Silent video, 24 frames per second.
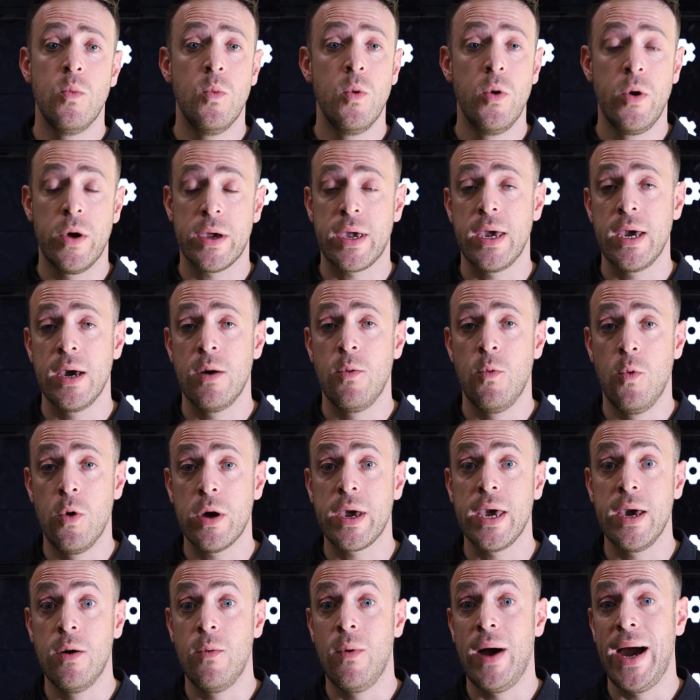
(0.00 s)

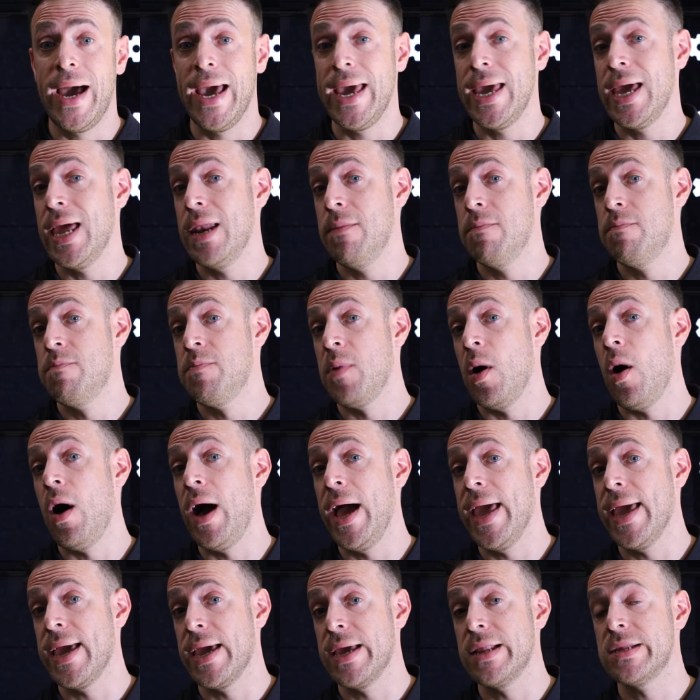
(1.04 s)
walking away and
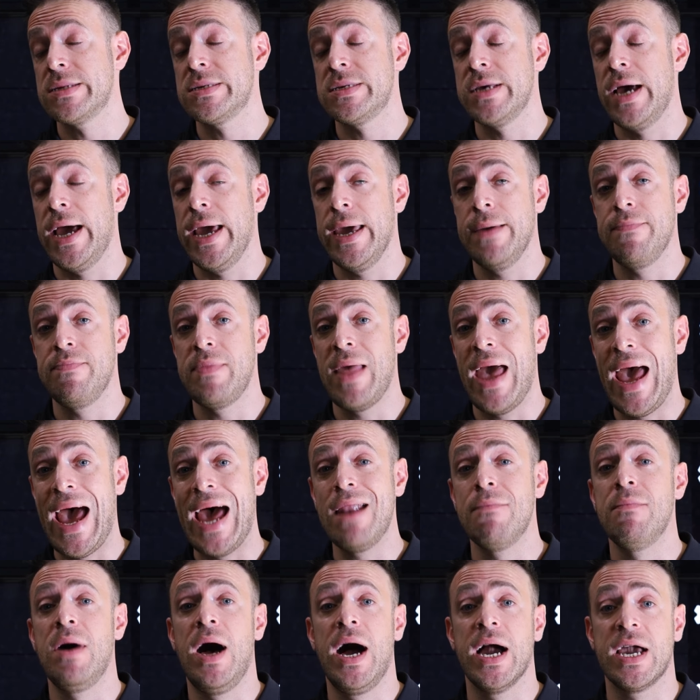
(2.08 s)
buying at, say,
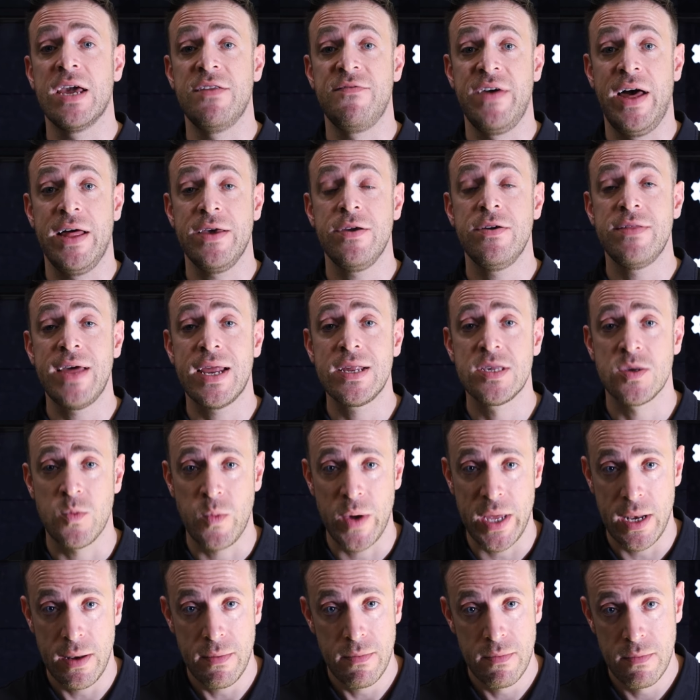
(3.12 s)
at market value, that is a
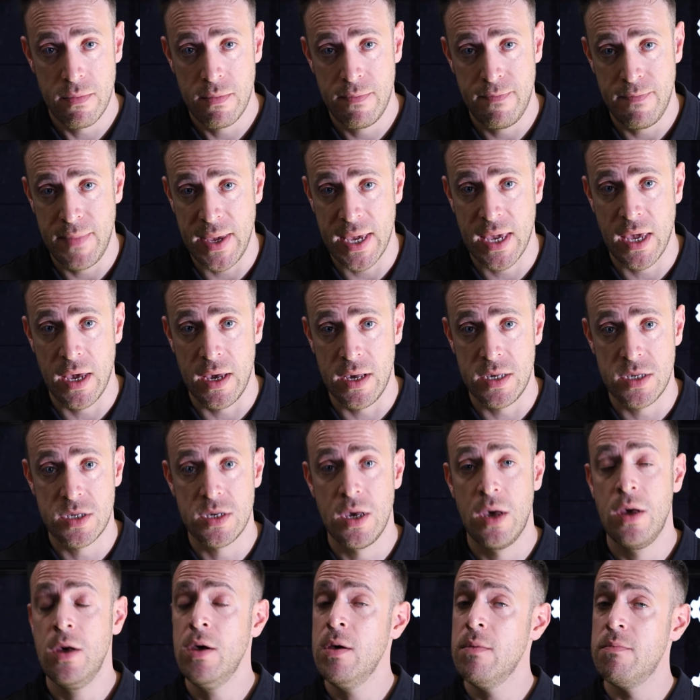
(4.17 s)
win,
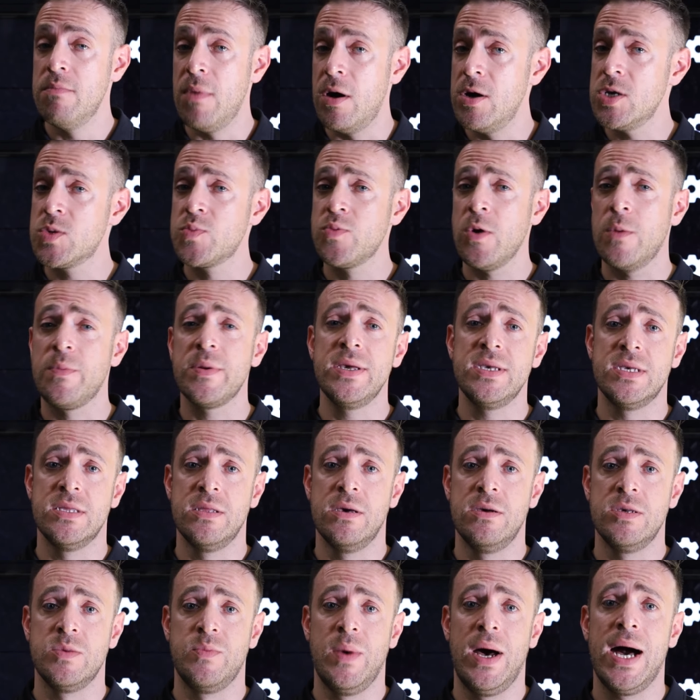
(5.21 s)
because most properties in
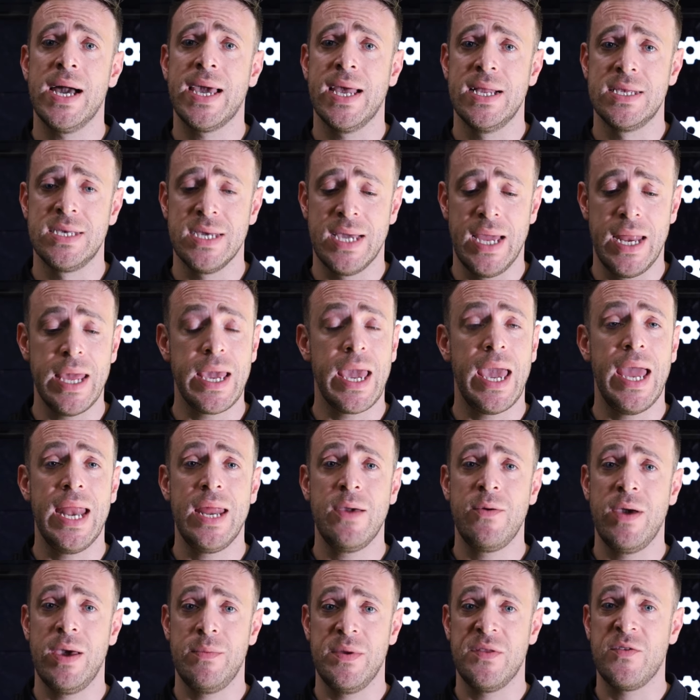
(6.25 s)
those markets are getting
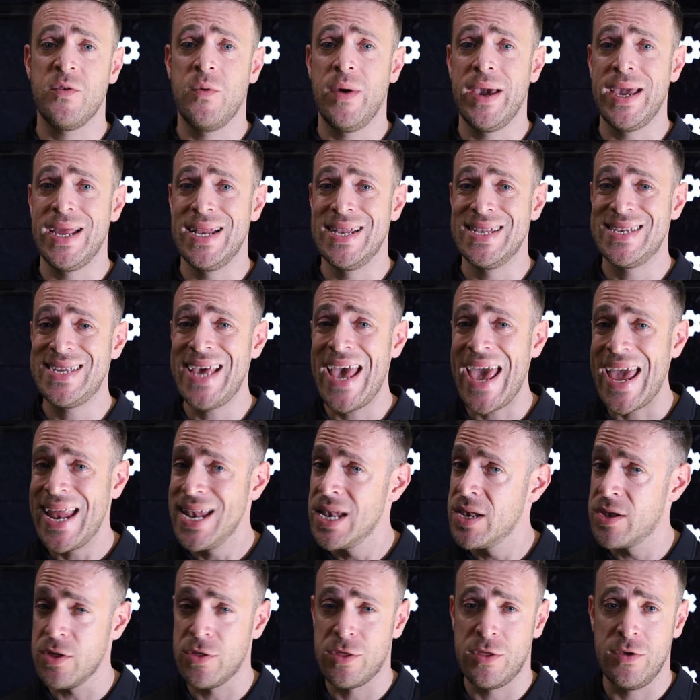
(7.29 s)
anywhere between
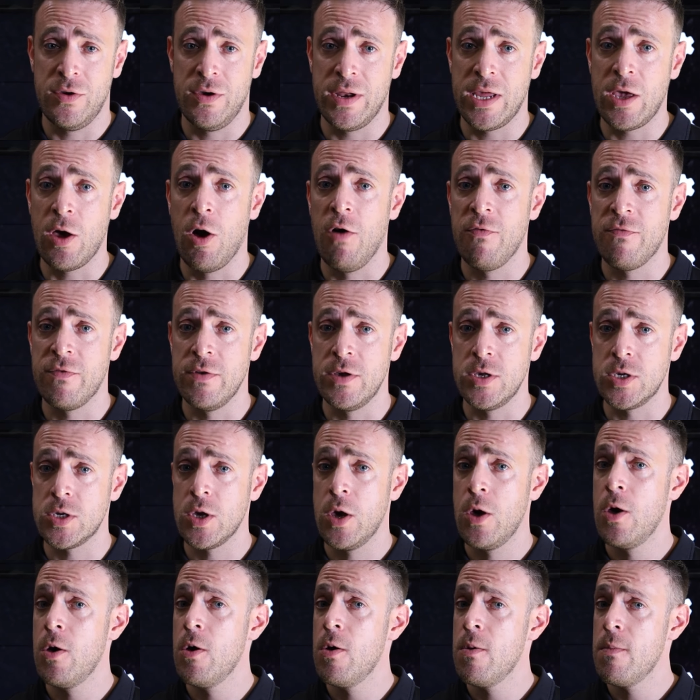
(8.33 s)
10 to 30 offers
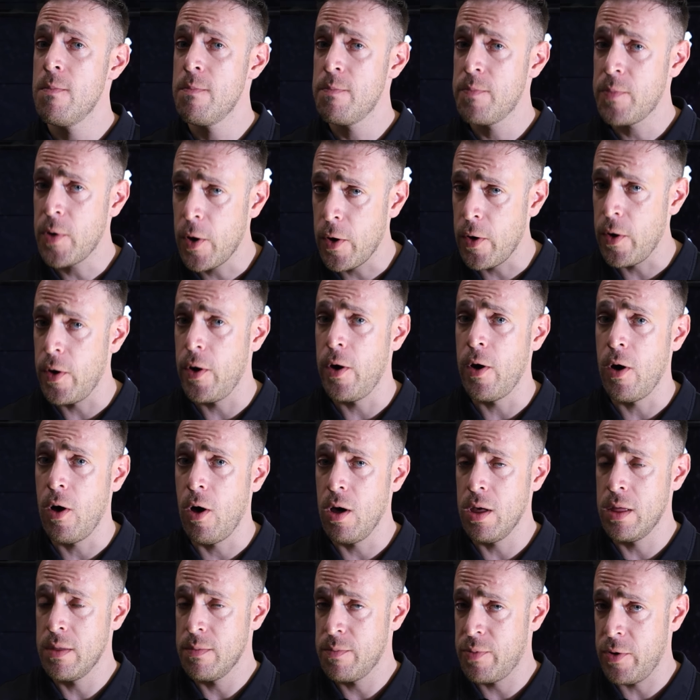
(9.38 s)
per
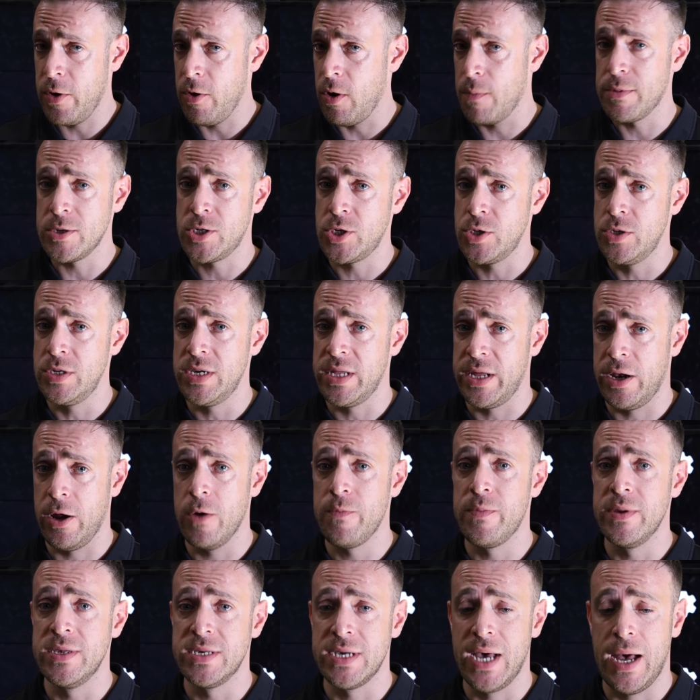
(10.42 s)
opportunity that
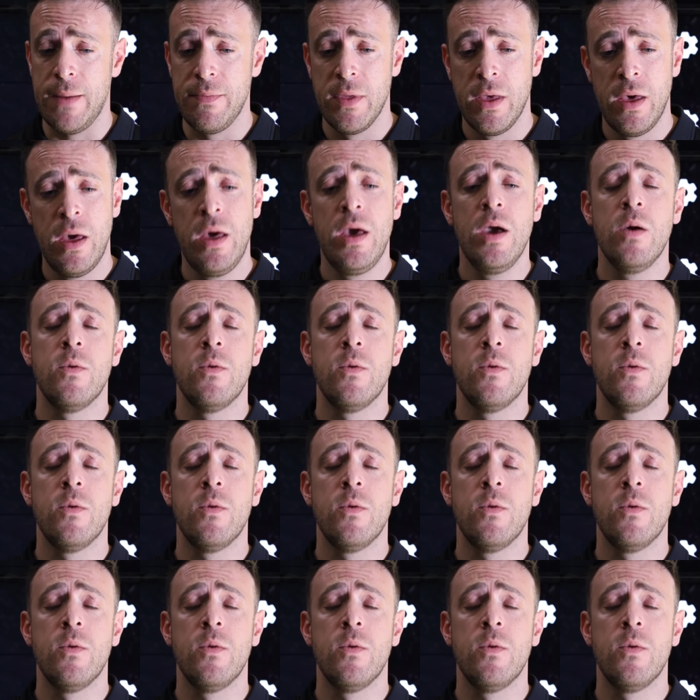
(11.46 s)
opens up.